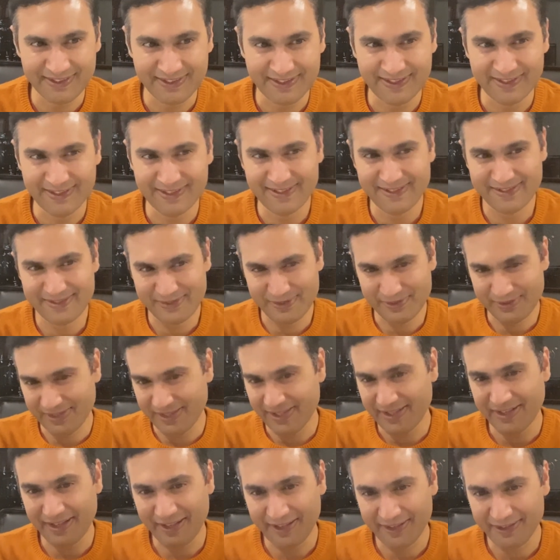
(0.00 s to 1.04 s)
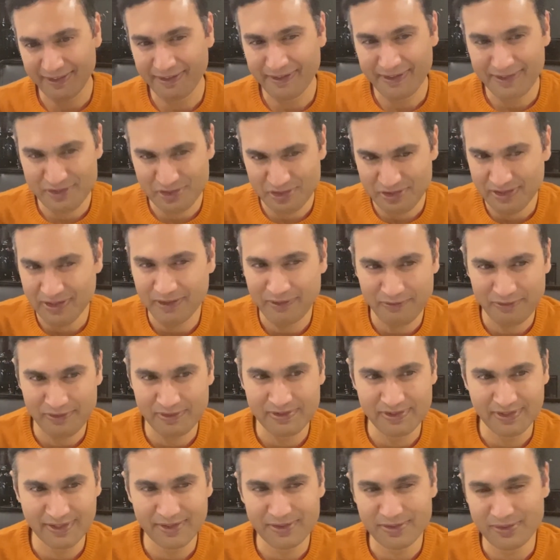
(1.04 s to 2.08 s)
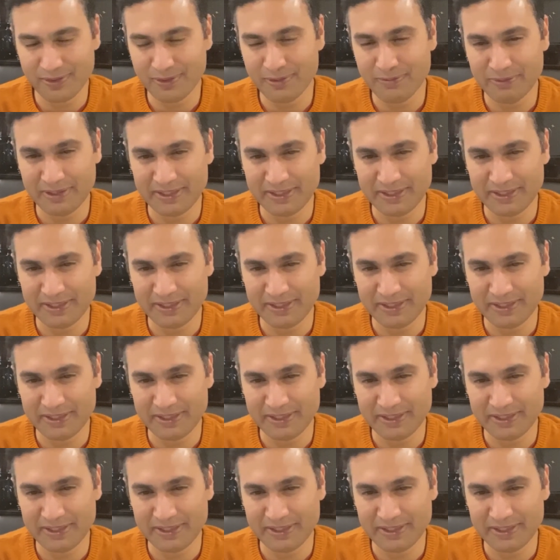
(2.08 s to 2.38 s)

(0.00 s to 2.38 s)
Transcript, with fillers: Uh, as you said, I run engineering for SingleStore.